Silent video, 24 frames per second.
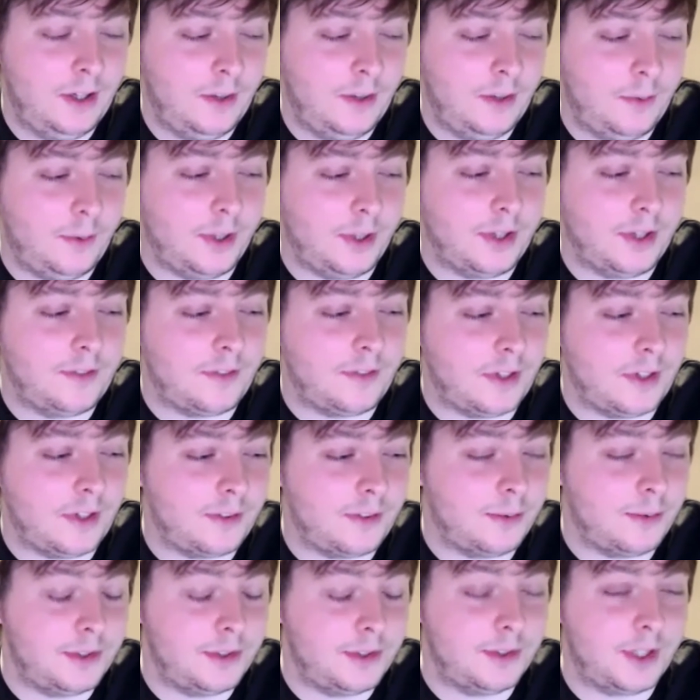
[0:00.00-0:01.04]
What
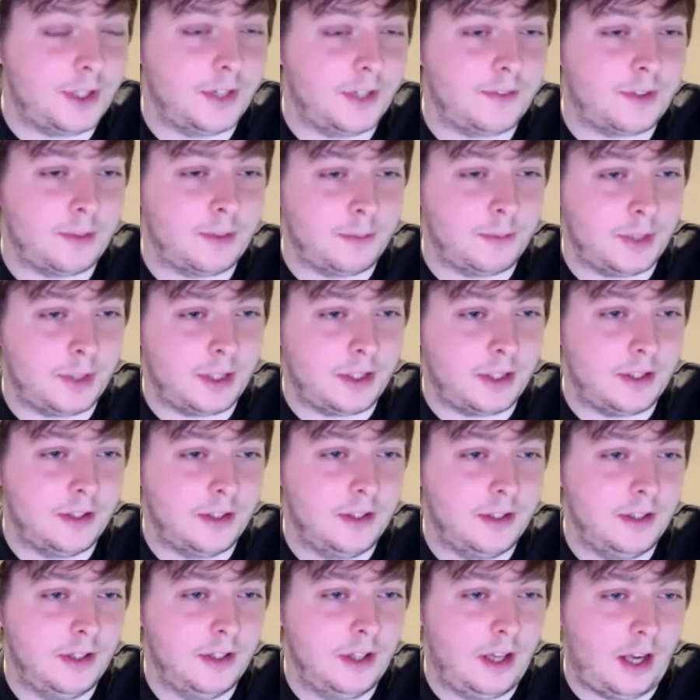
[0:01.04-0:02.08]
advice would you give to me?
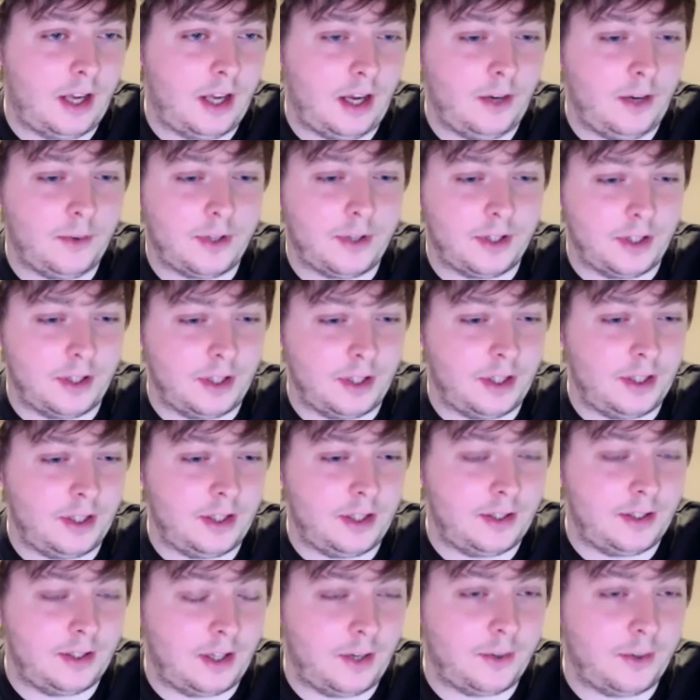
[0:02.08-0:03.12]
How can
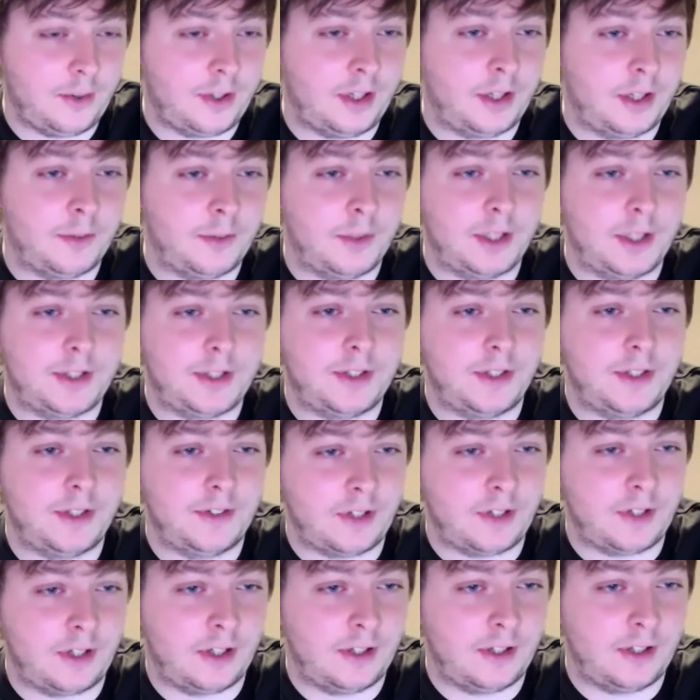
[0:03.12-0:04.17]
I reach these
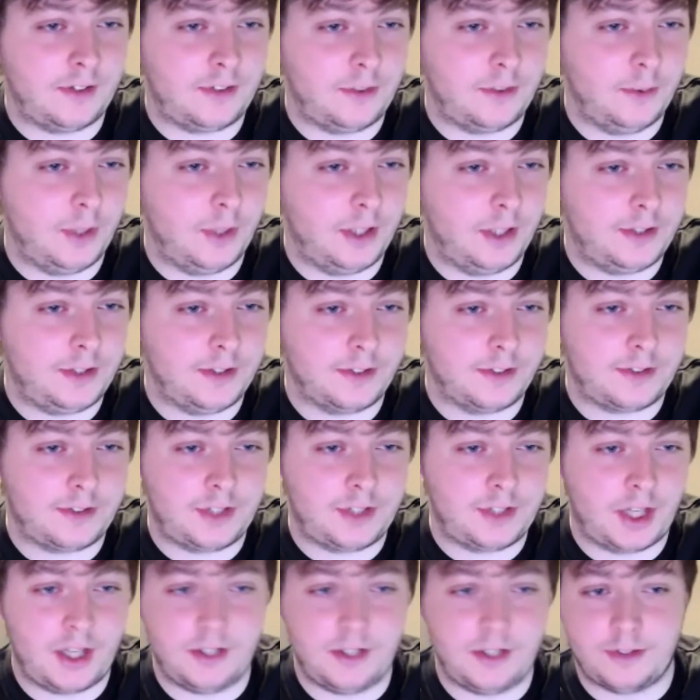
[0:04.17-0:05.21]
guys? Do I just
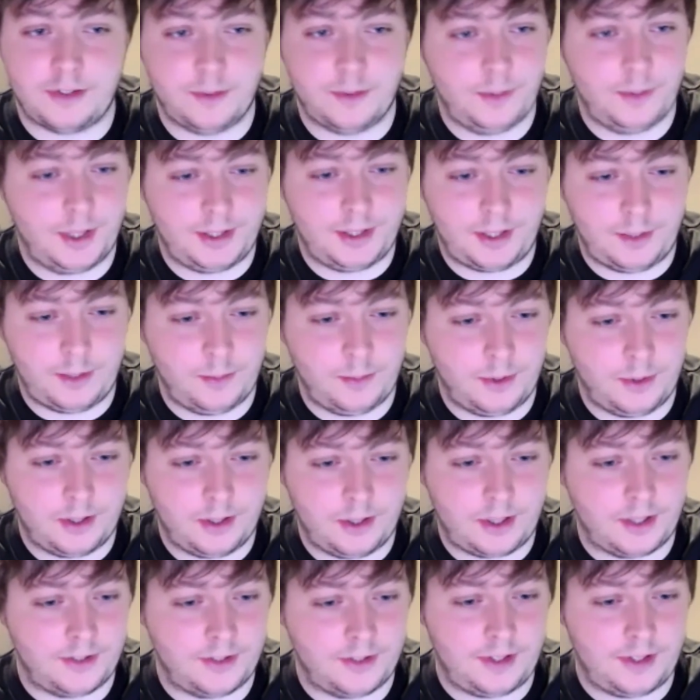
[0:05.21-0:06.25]
change the way they
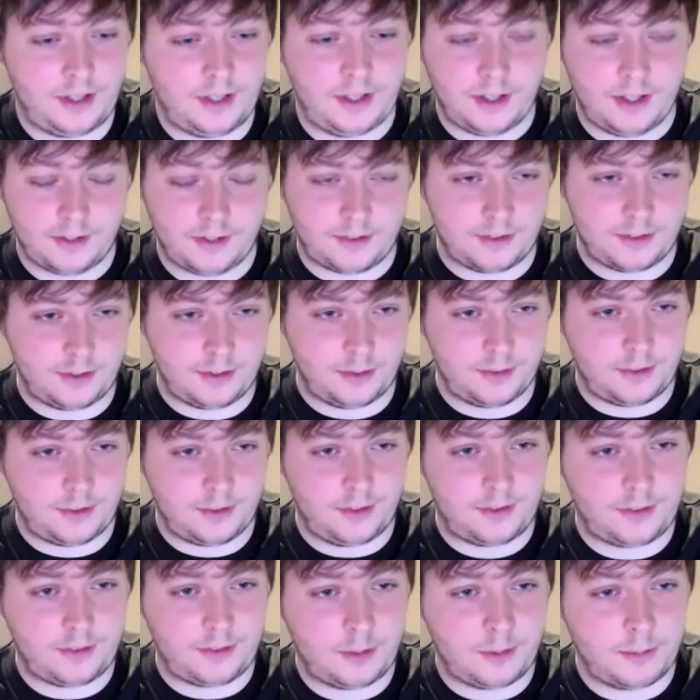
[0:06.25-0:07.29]
work and say, here's the new
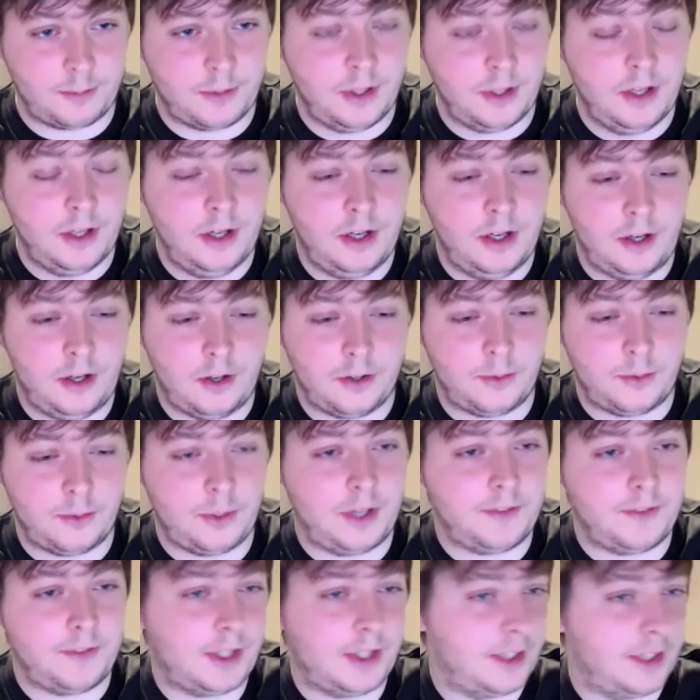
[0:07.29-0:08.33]
system, or do I
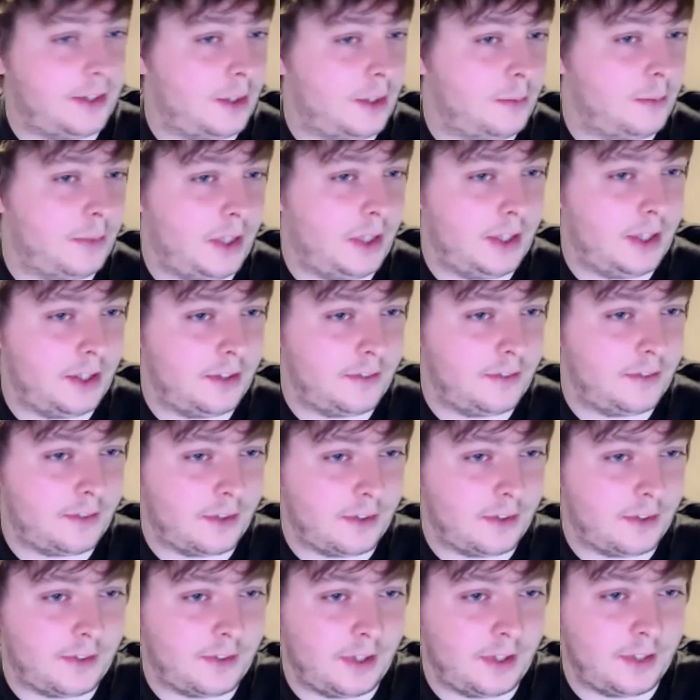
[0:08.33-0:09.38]
have to get their buy-in
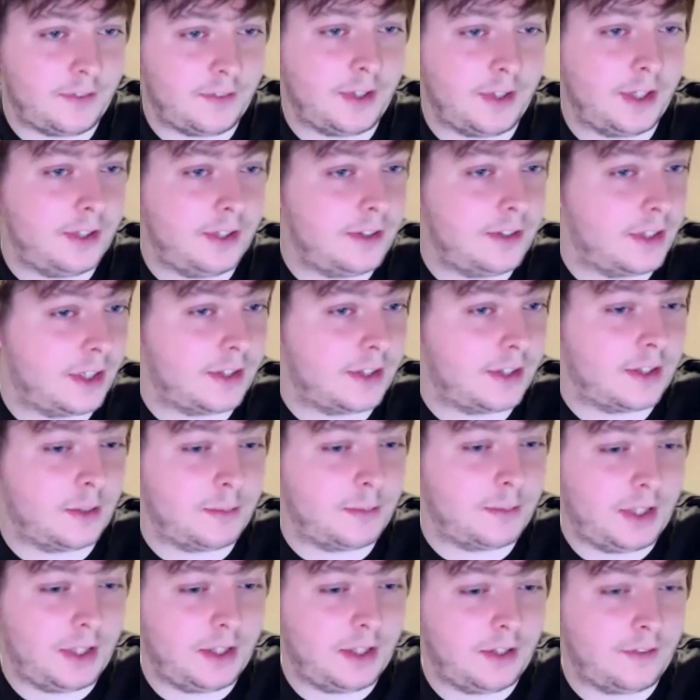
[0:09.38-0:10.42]
first? And if I need to get their
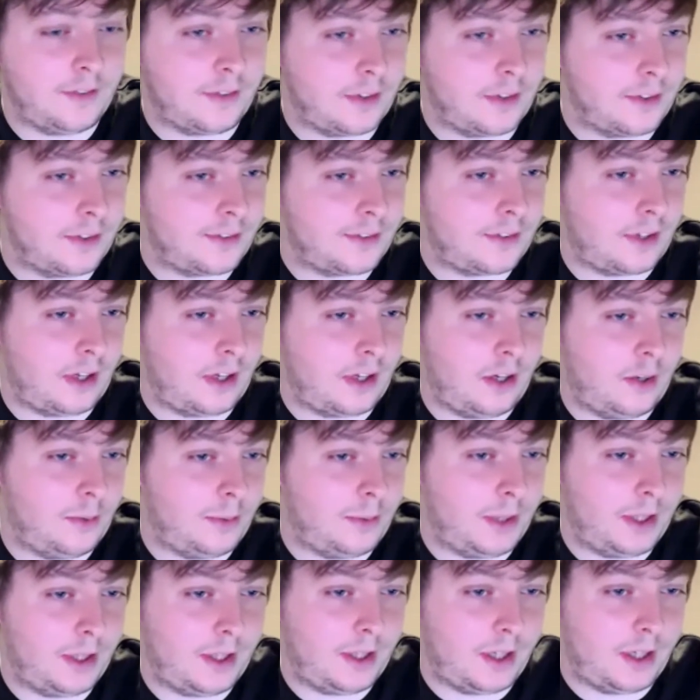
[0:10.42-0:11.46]
buy-in first, how
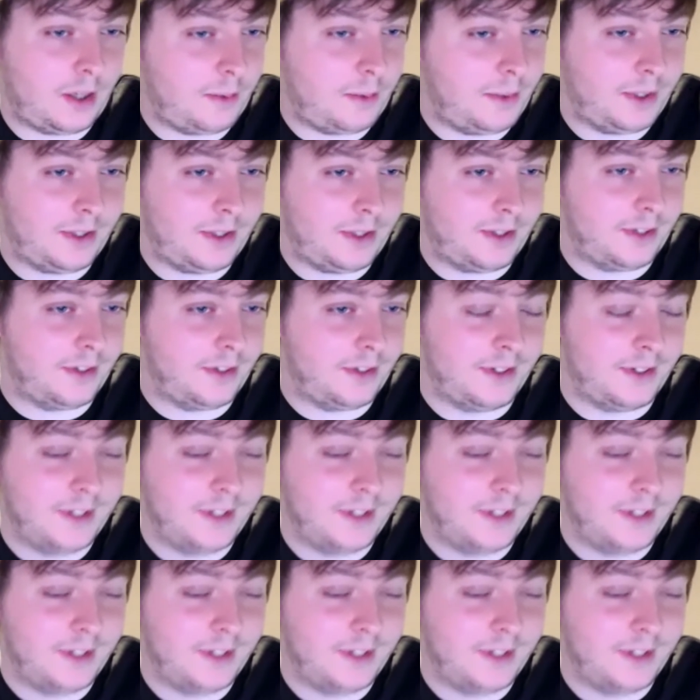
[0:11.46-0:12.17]
am I going to